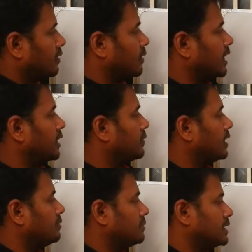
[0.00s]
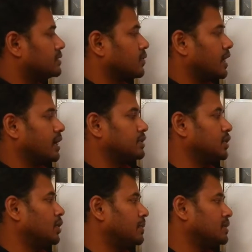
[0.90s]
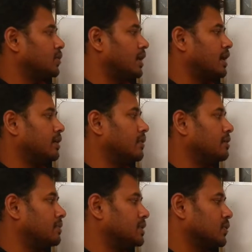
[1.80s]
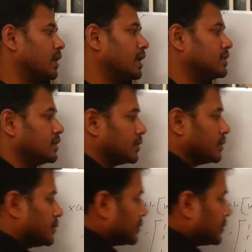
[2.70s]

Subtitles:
1 into 1 plus 1 into 0 plus 1 into 1 plus 1 into 0.